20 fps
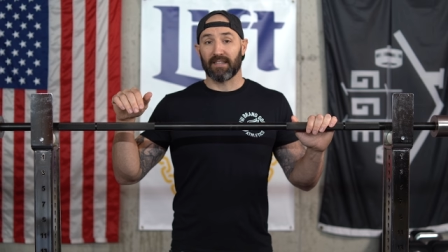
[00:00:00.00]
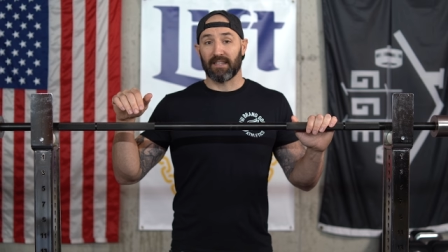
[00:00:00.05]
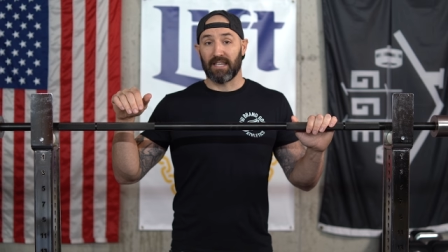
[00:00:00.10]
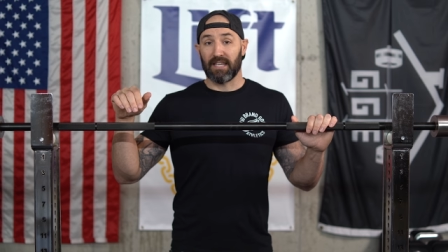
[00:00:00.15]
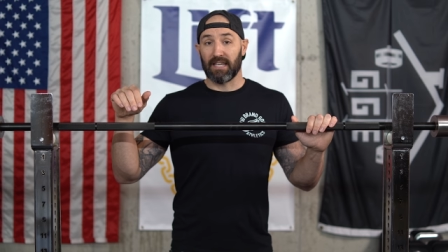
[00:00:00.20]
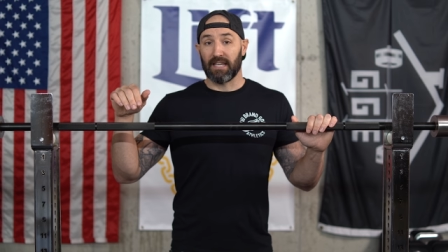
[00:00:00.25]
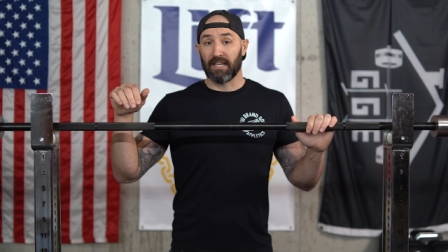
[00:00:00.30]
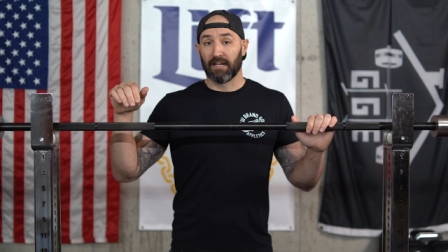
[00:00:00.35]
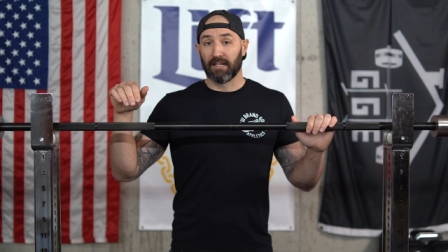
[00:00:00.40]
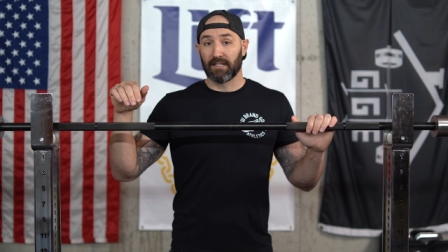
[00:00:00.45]

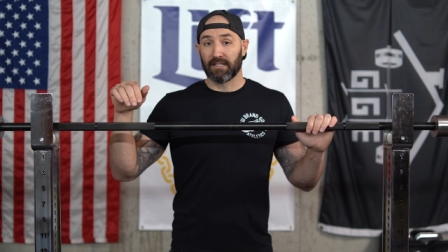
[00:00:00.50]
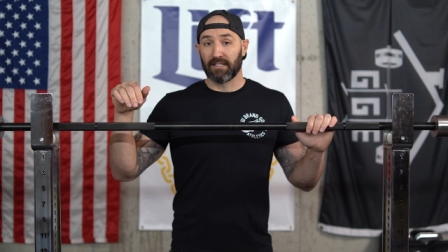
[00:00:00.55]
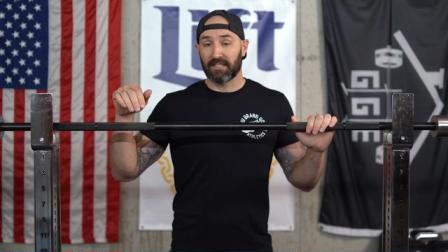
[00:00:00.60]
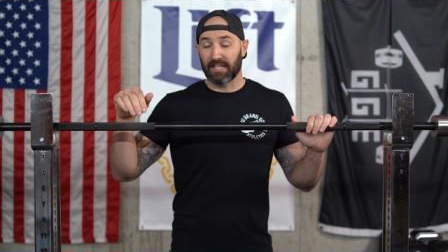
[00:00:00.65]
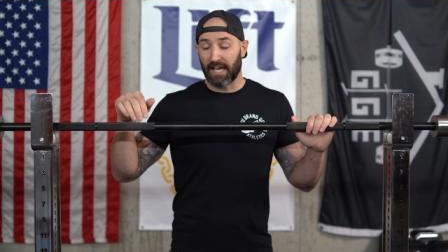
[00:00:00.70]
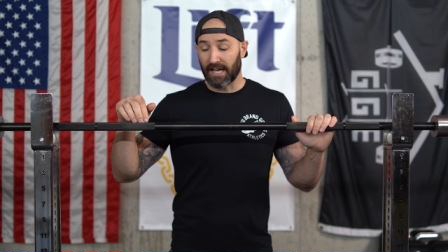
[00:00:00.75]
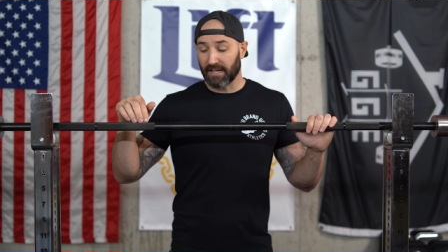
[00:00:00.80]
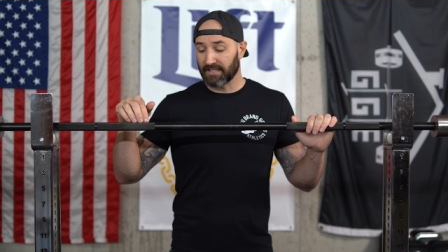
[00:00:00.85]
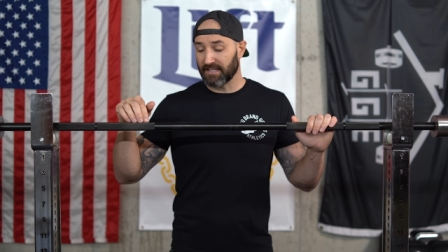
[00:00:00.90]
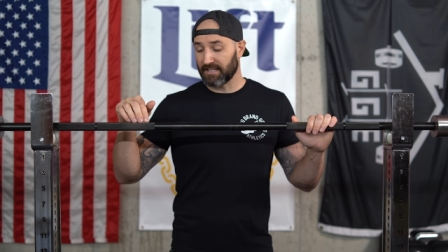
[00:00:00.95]
the
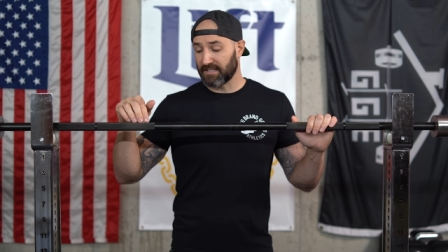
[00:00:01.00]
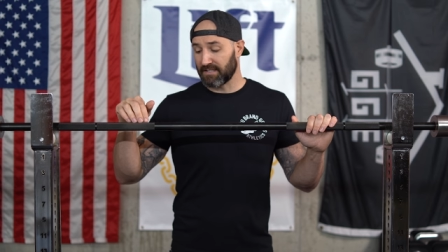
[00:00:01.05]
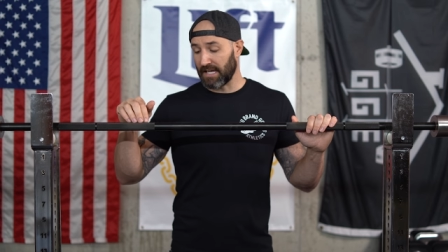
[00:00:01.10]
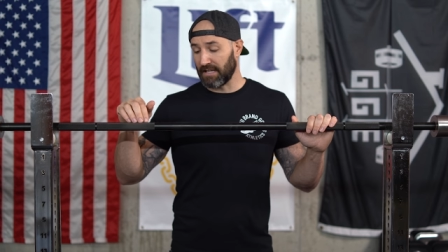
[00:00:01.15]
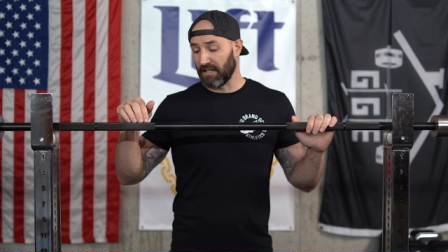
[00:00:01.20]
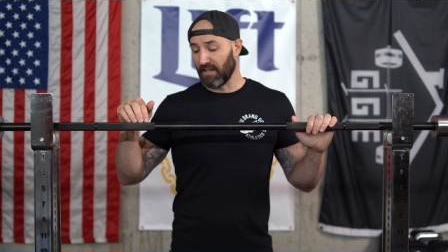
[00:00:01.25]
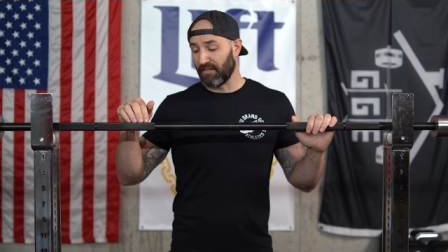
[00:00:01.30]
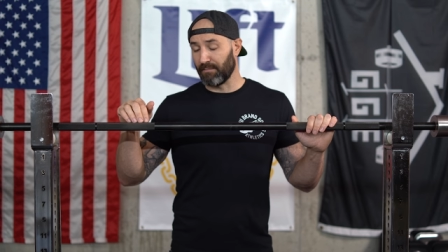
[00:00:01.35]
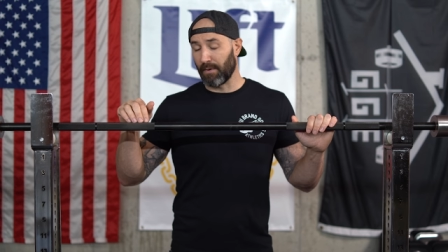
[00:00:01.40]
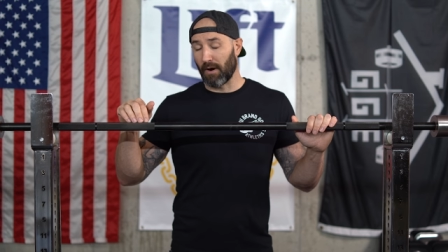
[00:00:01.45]
Texas
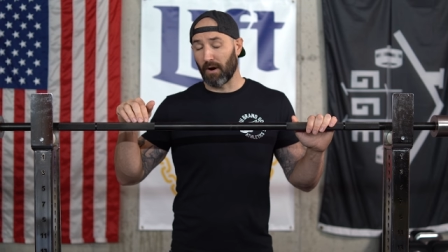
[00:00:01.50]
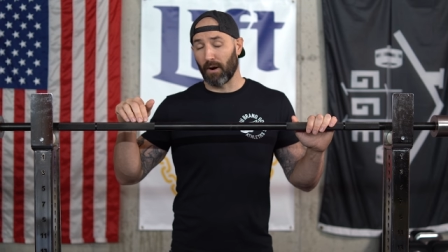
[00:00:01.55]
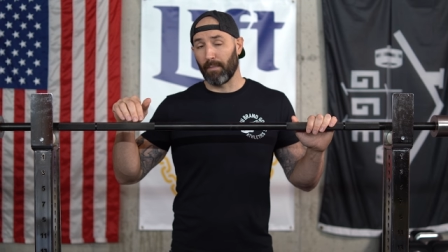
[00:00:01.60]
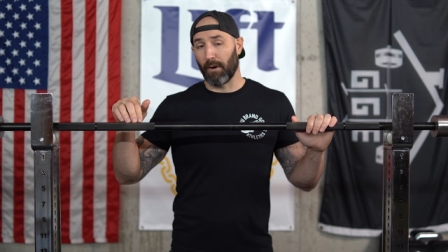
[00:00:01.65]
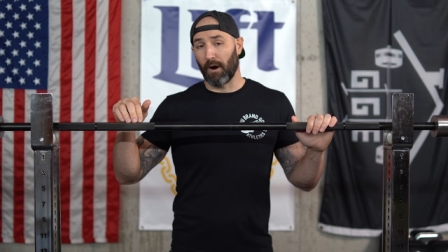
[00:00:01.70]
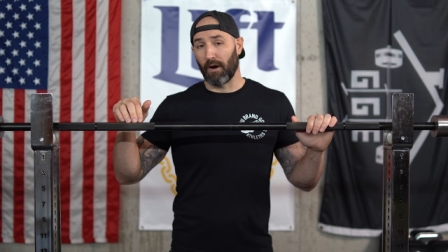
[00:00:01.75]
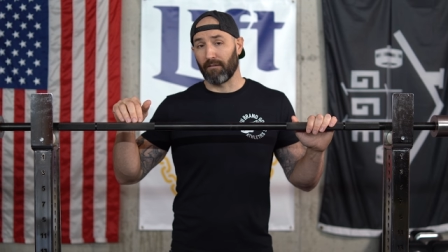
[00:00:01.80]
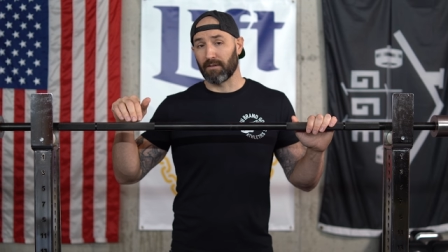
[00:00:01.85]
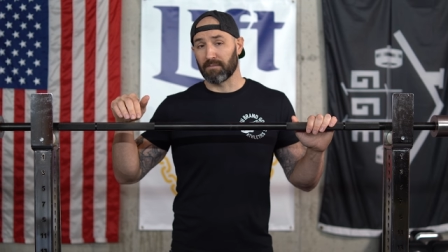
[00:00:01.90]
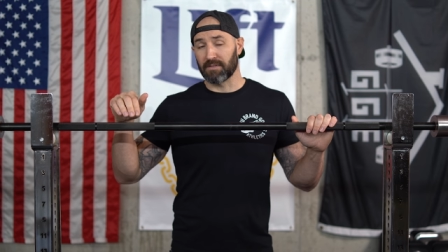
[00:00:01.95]
deadlift bar,
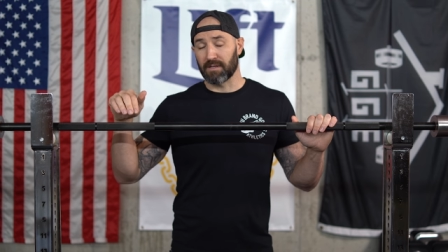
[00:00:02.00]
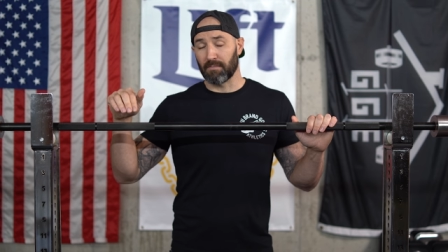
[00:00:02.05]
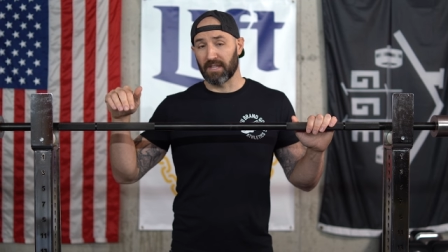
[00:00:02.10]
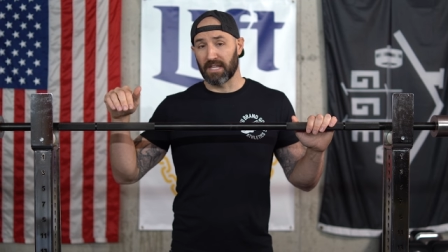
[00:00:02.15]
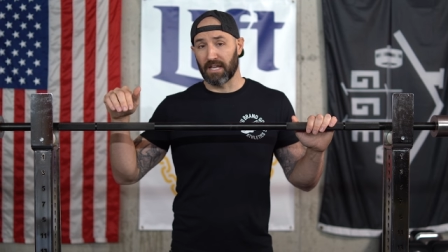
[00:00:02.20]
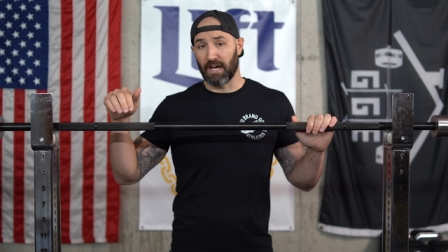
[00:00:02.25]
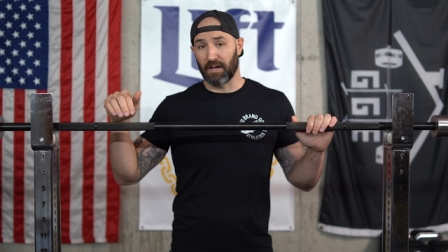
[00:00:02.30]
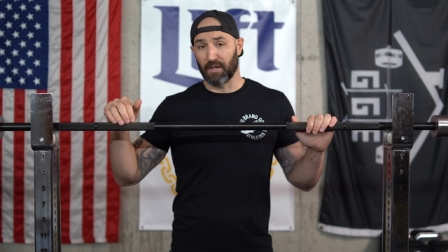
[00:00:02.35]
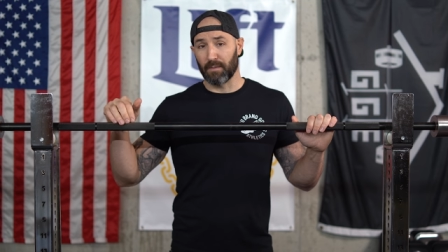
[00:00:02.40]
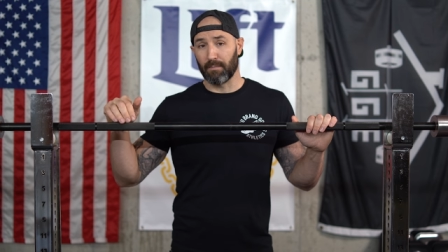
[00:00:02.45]
apart from some of
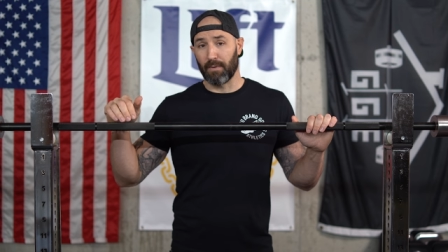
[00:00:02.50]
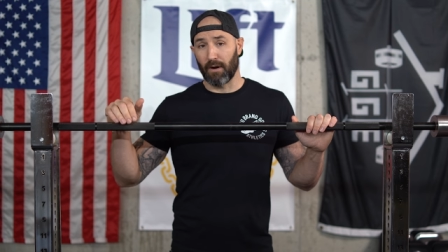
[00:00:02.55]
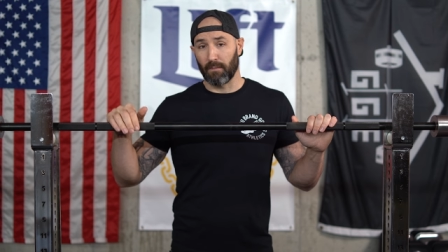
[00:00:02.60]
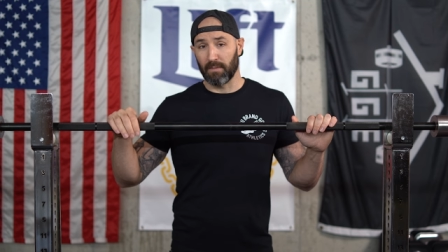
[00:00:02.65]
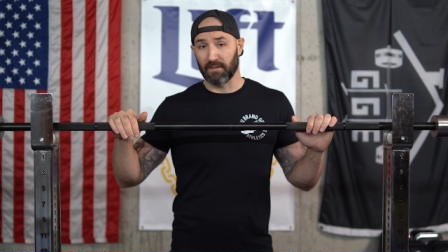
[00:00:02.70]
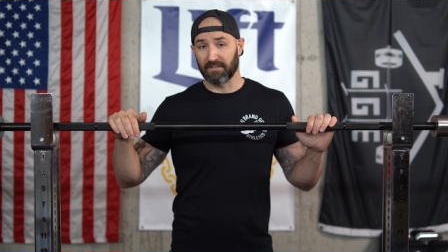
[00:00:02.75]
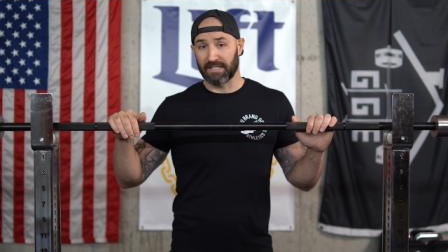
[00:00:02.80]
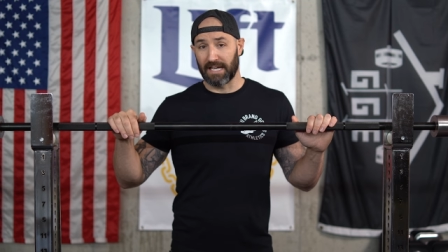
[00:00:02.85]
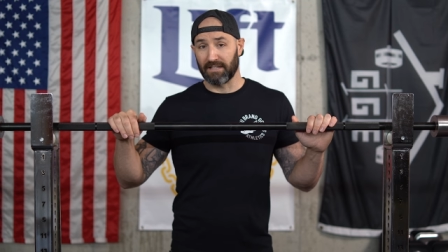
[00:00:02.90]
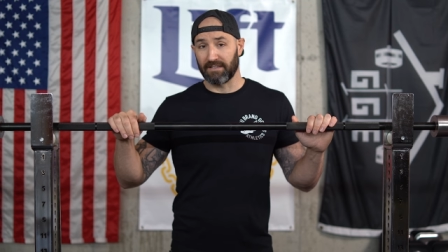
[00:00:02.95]
the other
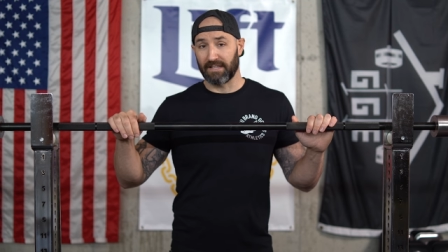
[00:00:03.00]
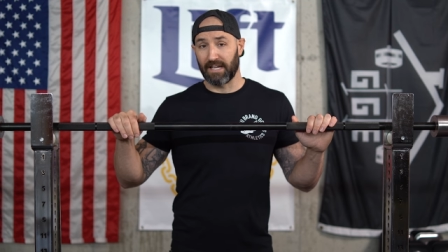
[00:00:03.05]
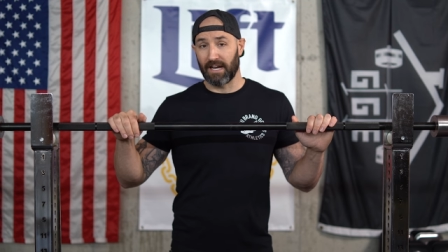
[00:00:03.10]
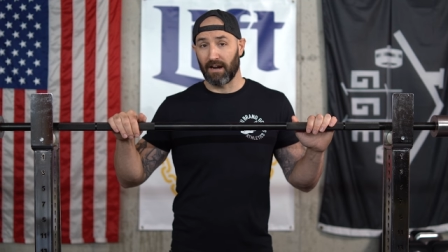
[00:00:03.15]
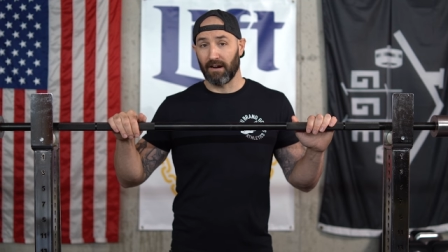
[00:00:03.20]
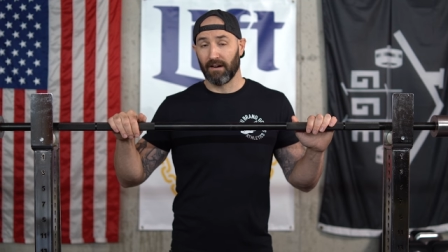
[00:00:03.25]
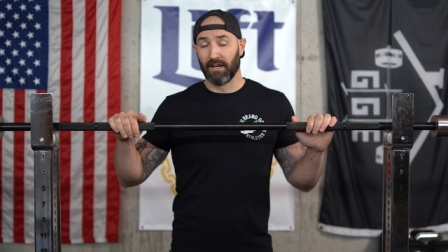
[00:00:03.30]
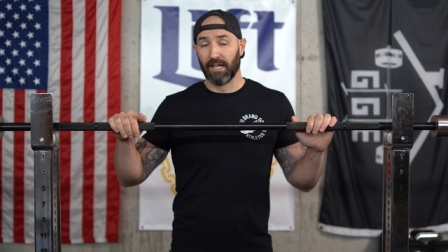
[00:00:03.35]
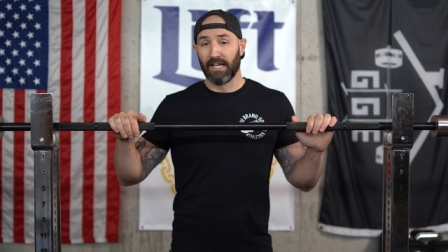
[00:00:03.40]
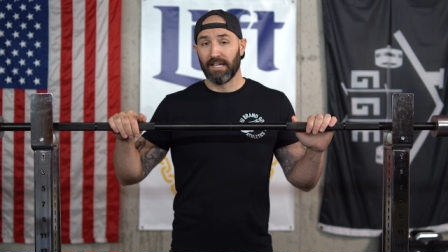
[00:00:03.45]
barbells out
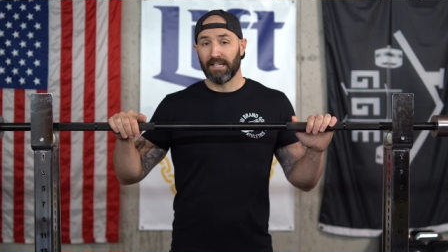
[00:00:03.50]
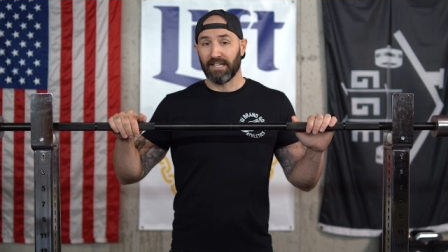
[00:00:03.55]
there,